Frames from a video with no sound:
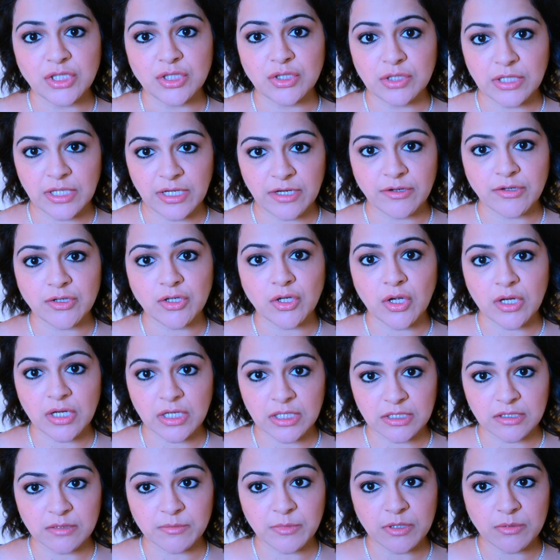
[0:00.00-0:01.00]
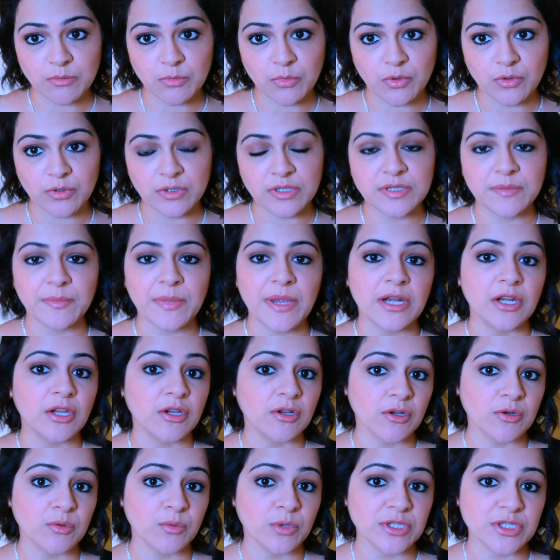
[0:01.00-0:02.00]
to layer it on a little bit more depending
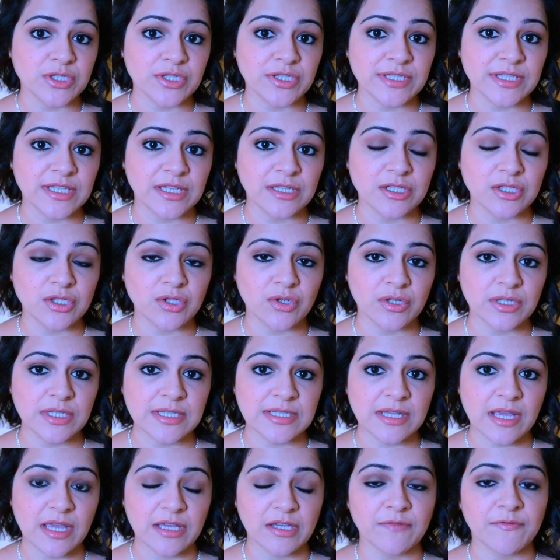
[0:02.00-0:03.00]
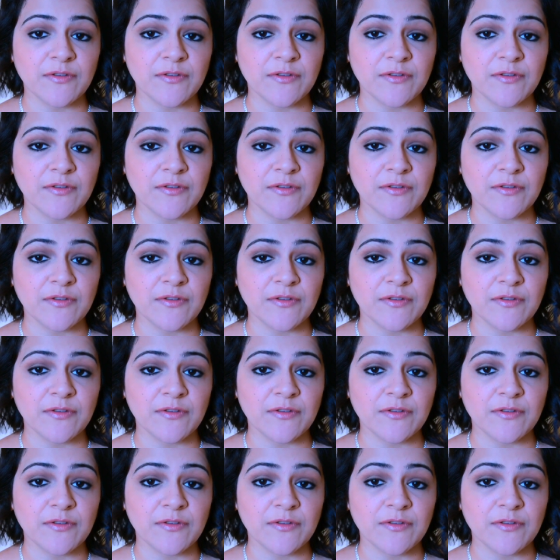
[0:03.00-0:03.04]
on what your skin tone is like.